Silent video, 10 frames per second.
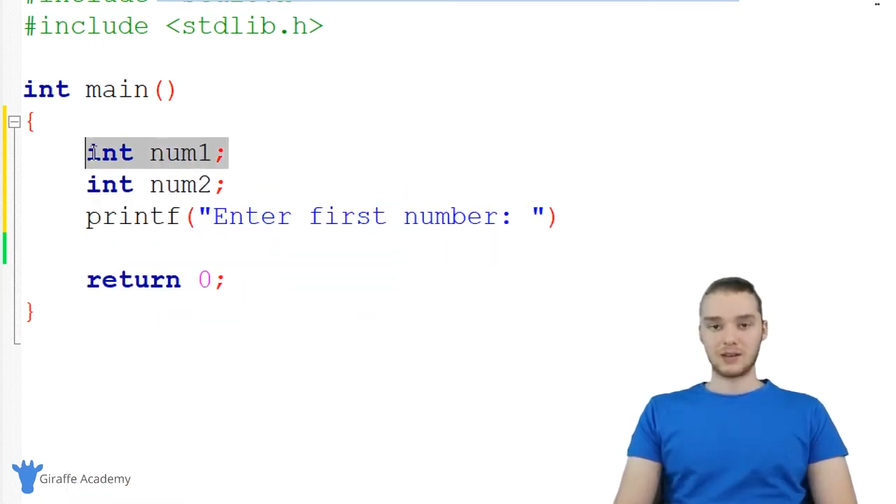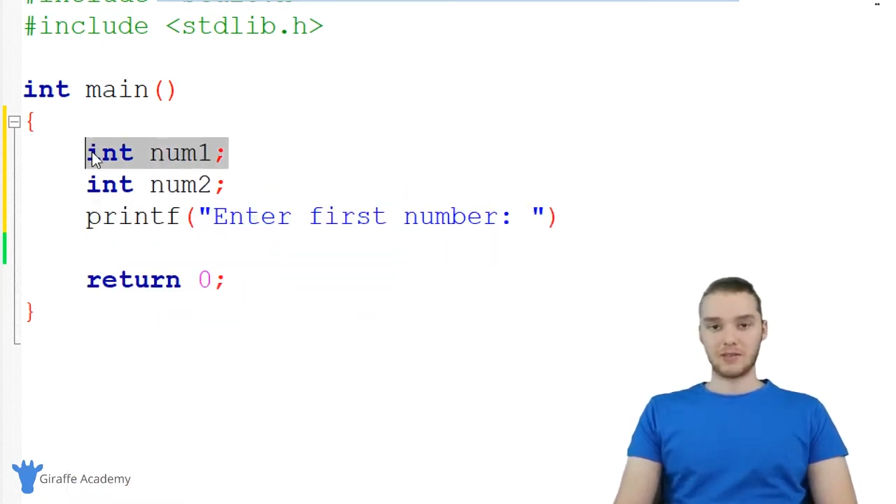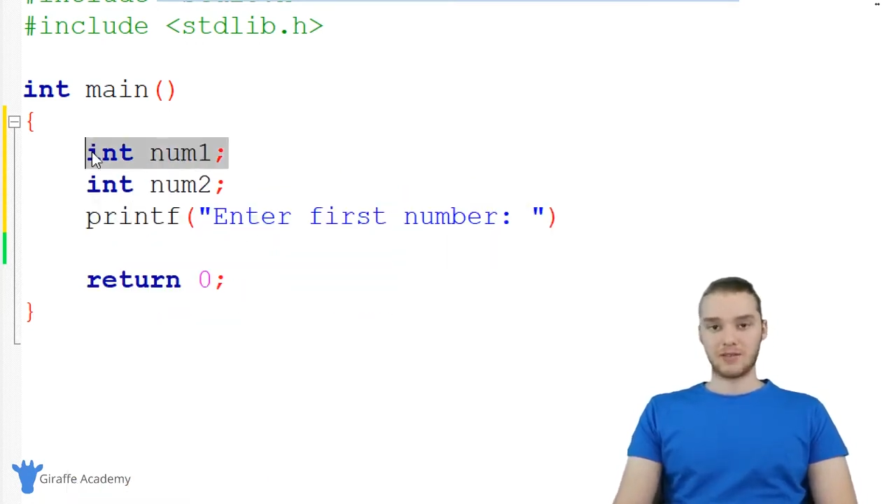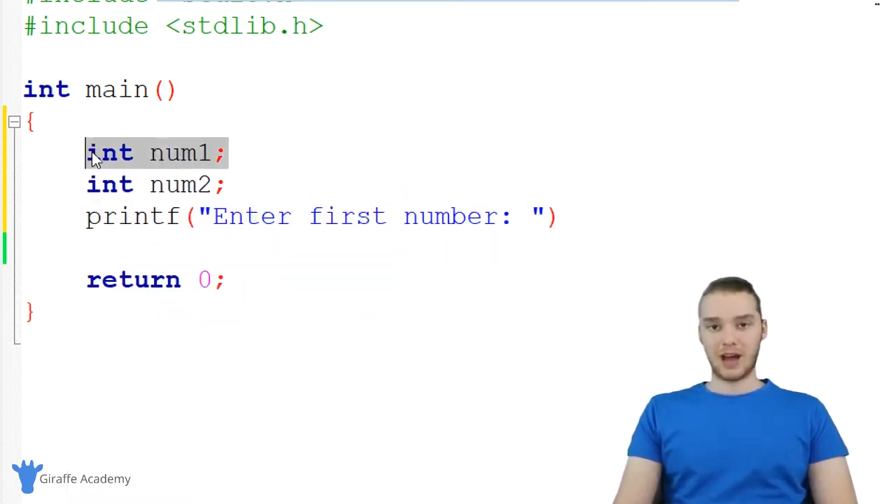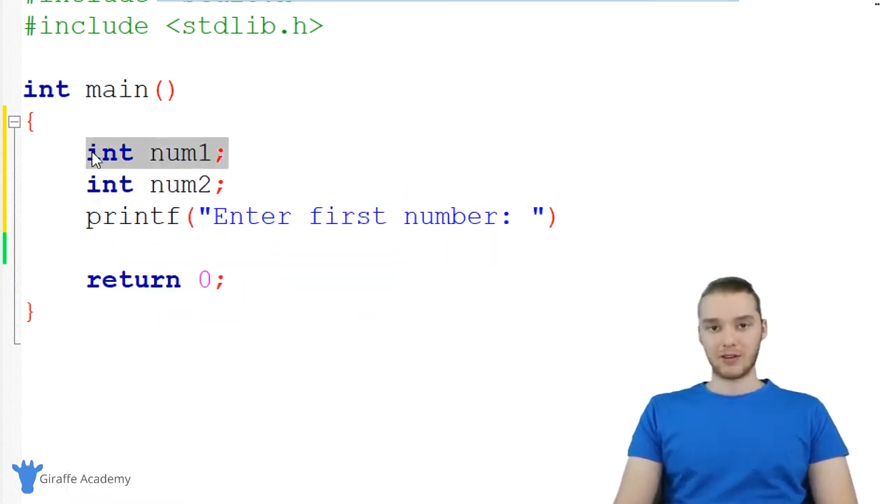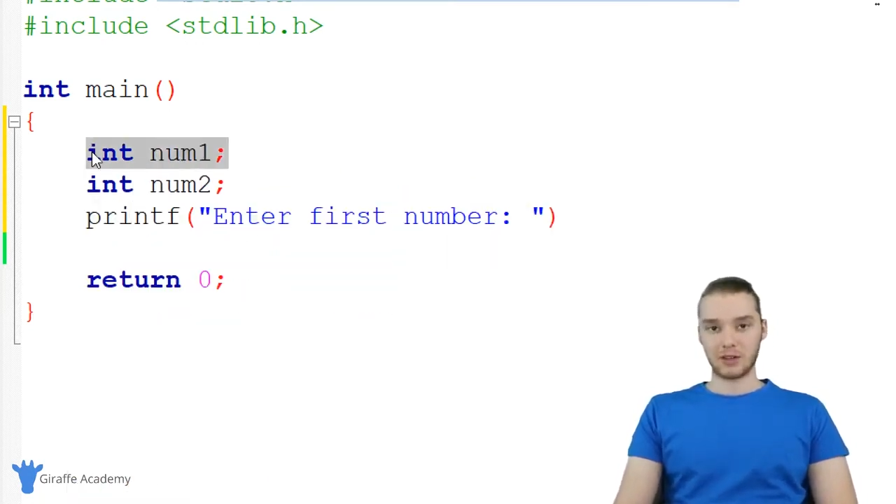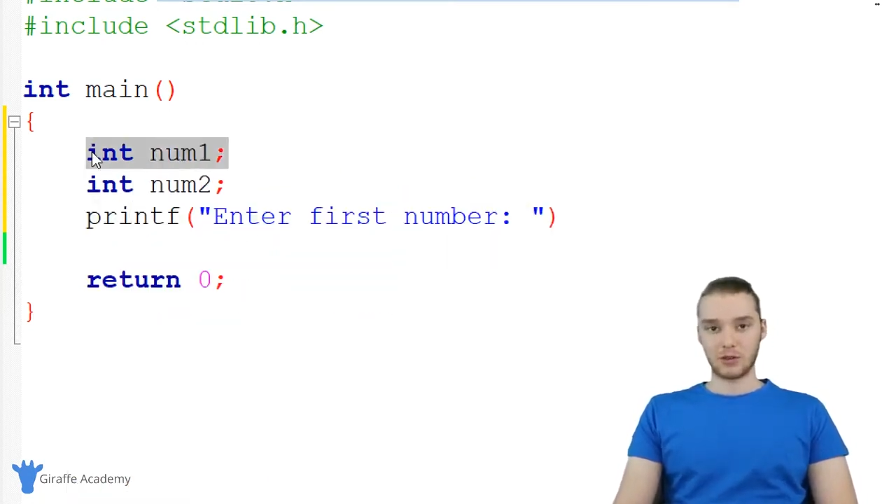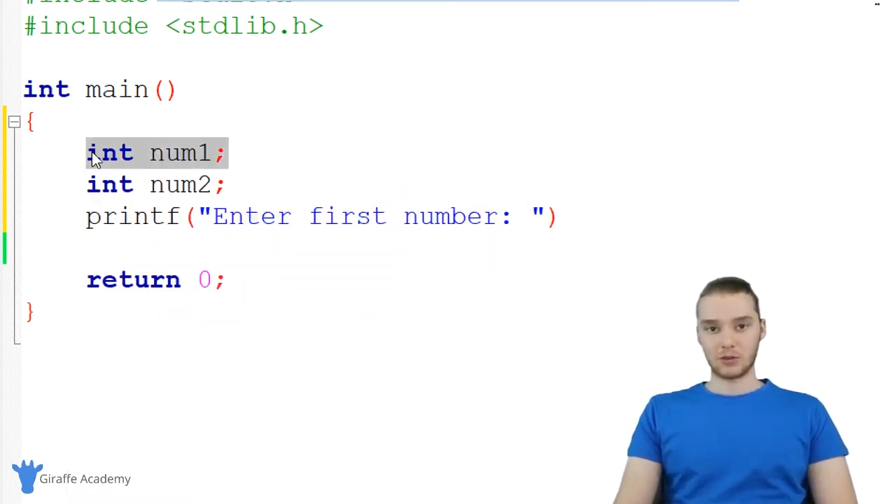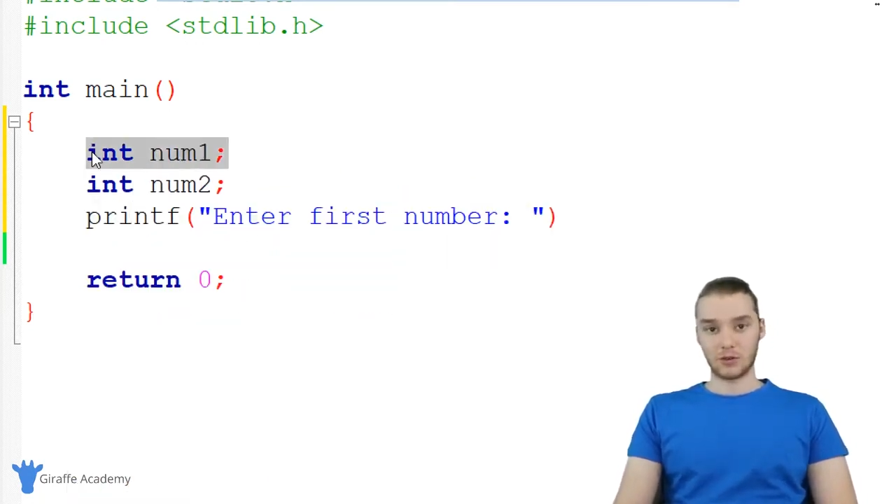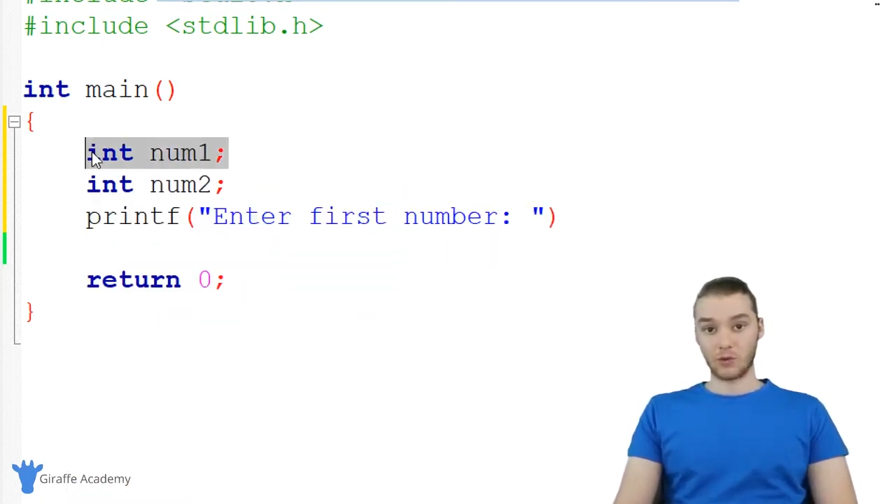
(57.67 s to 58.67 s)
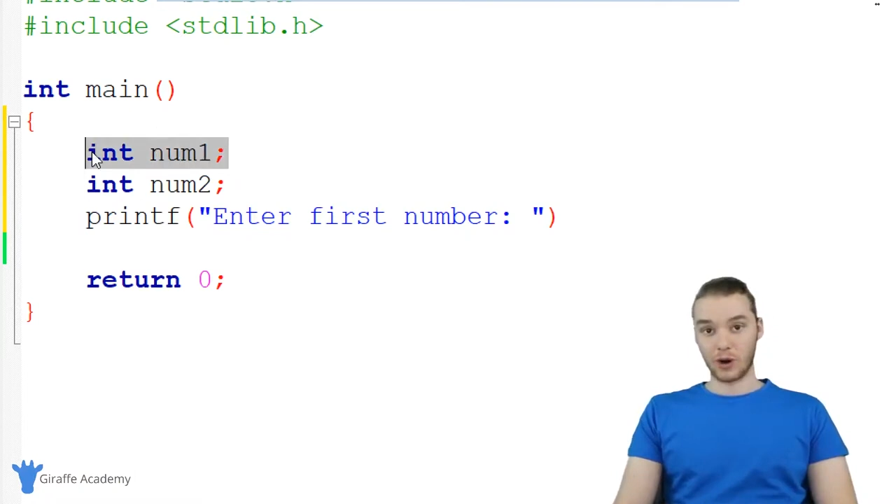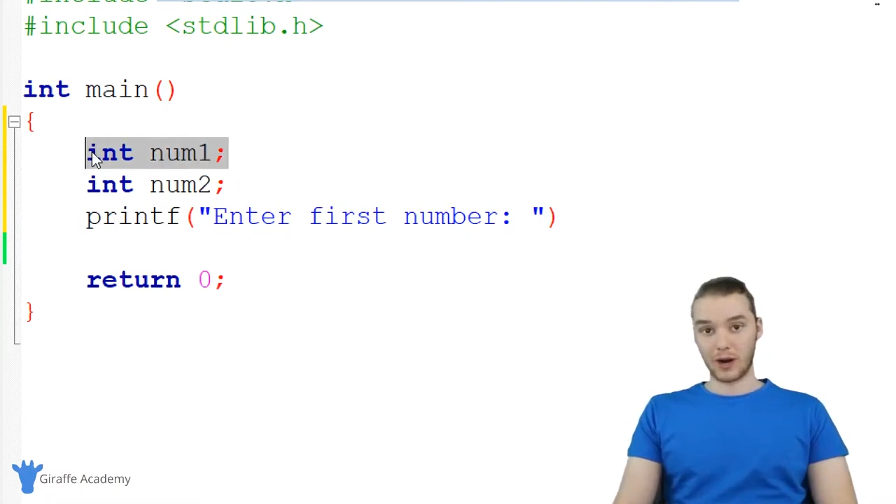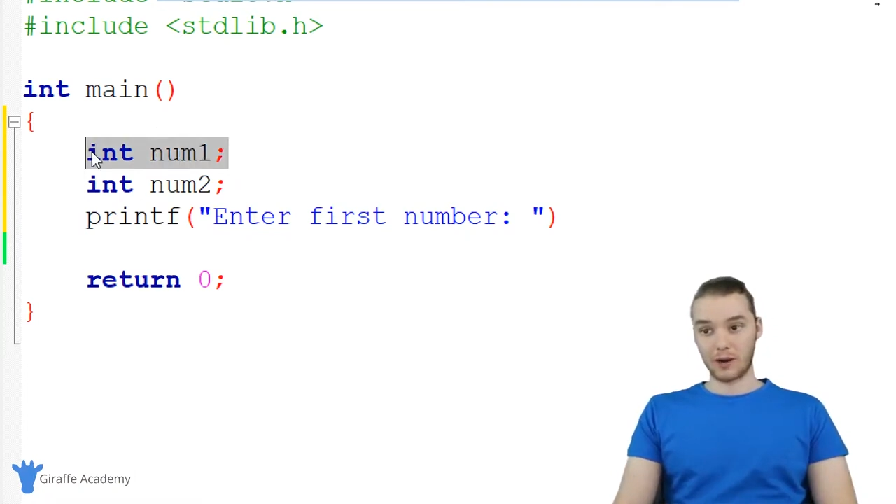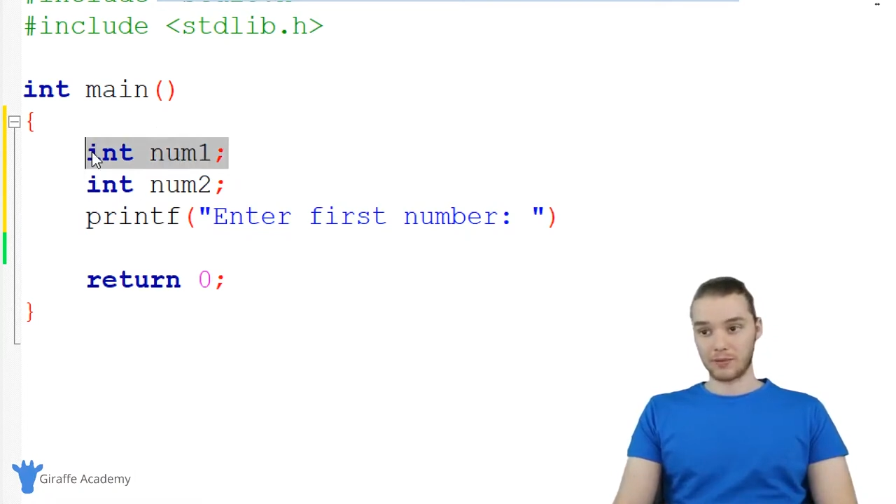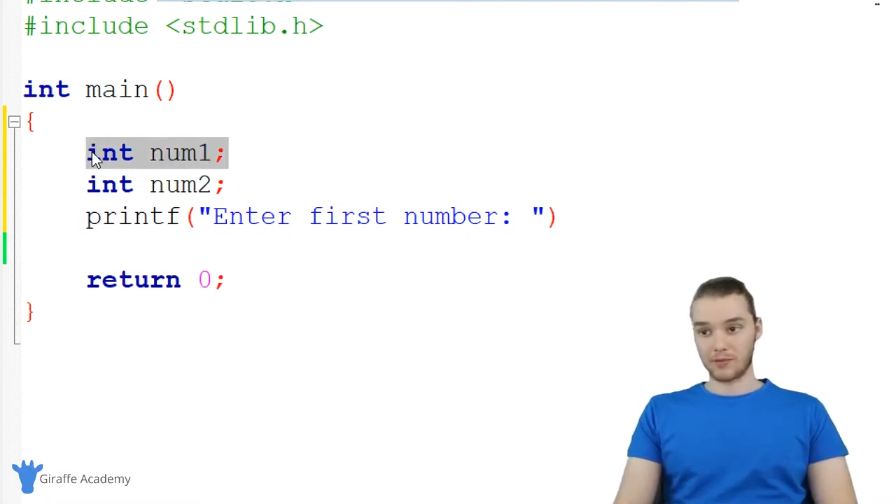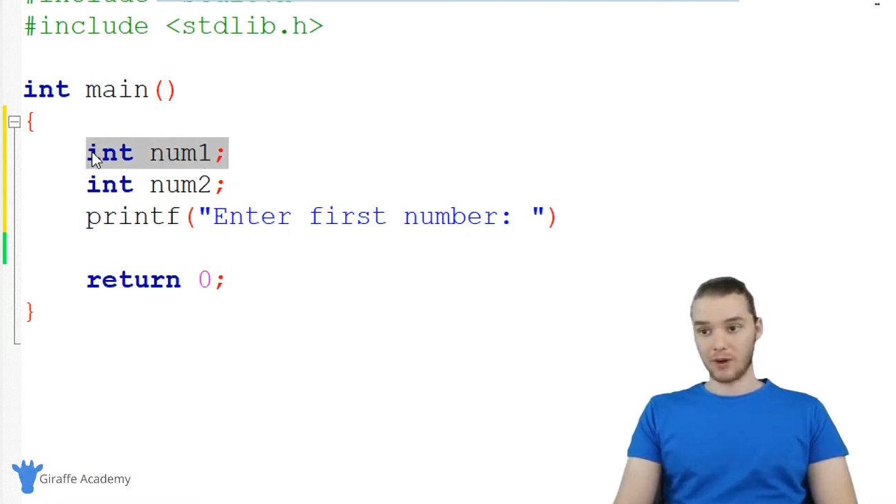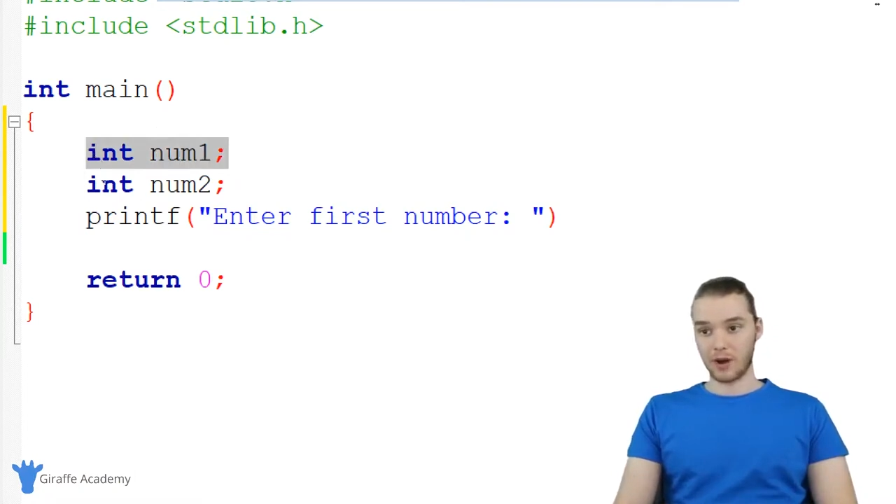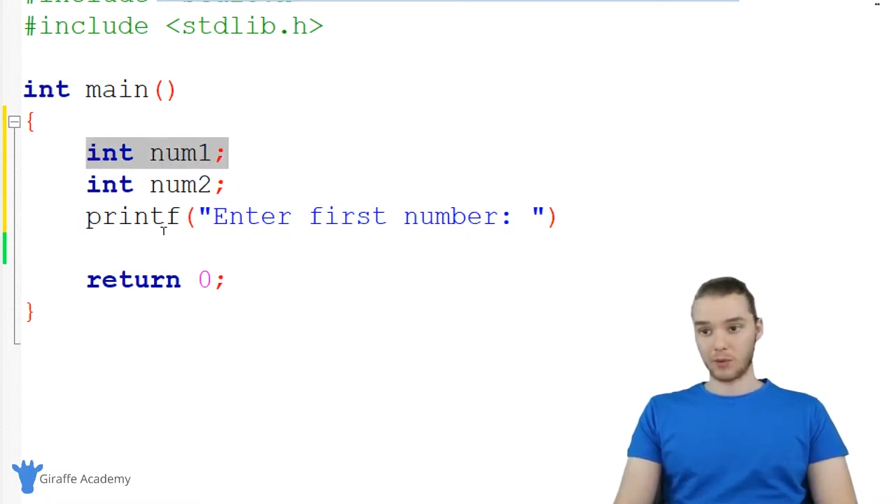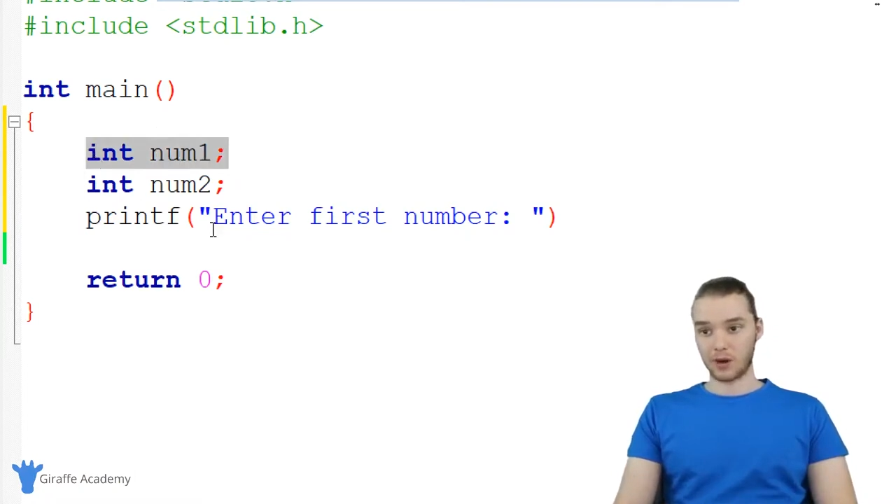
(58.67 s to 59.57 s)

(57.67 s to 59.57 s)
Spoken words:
values right up front.